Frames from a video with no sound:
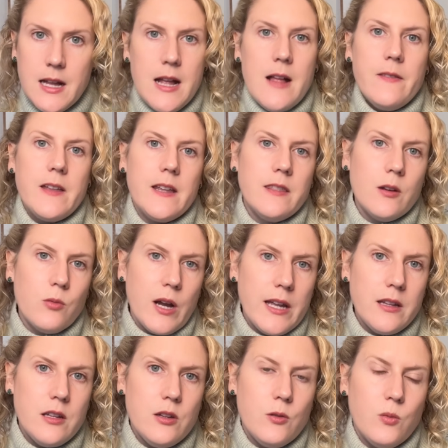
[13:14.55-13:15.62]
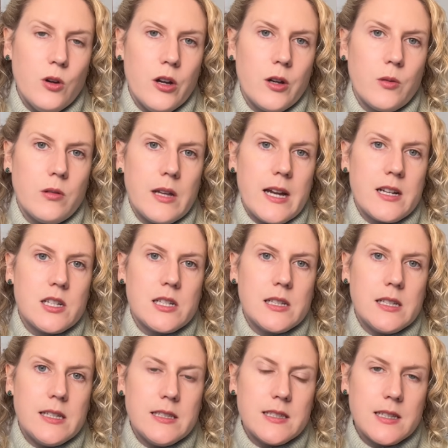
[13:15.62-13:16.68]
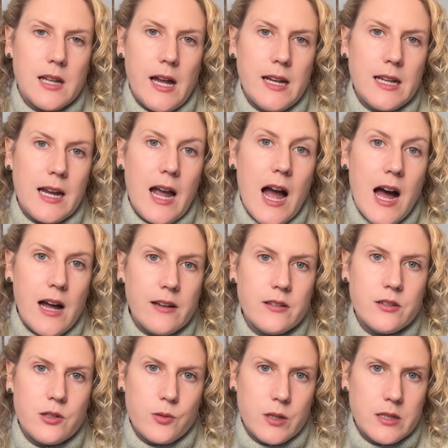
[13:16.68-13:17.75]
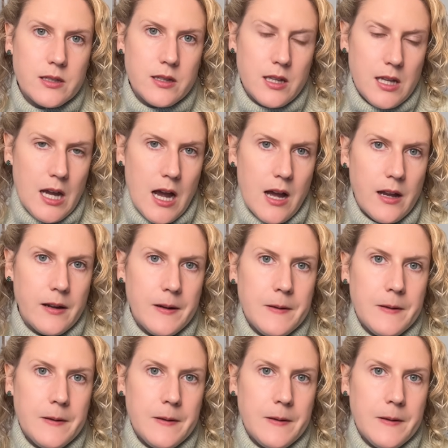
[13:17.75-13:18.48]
then the way that you work will actually slightly untwist the yarn,